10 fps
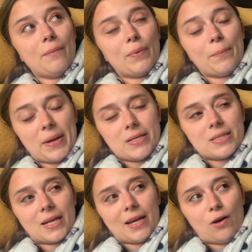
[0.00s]
But
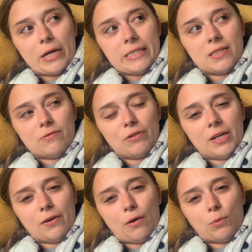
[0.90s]
basically I didn't
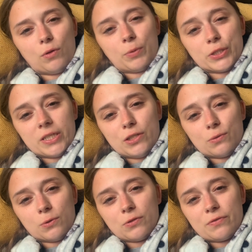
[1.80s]
really know what the procedure
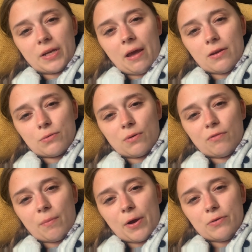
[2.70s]
was for getting to a
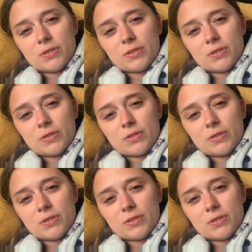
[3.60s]
remote